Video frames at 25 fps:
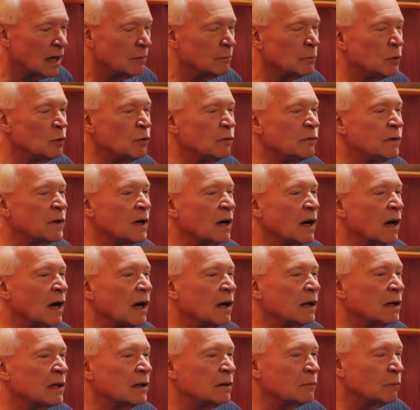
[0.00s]
moved
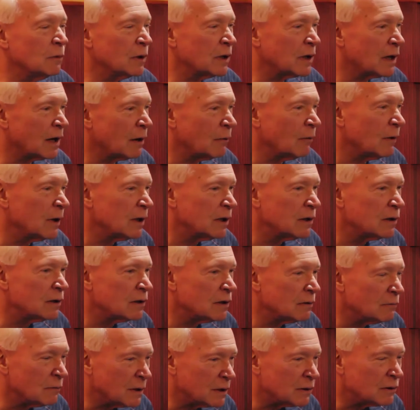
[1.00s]
on when I went
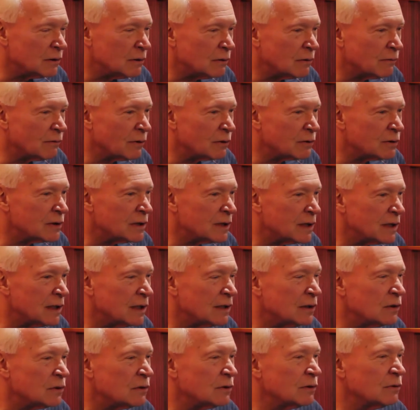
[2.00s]
into went to university
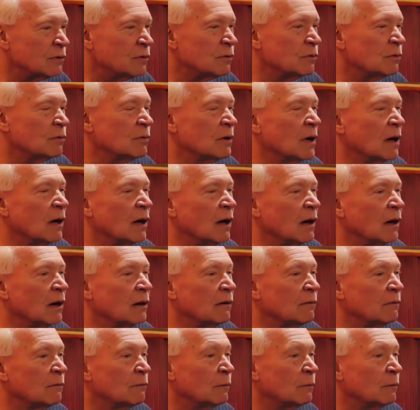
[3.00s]
to uh,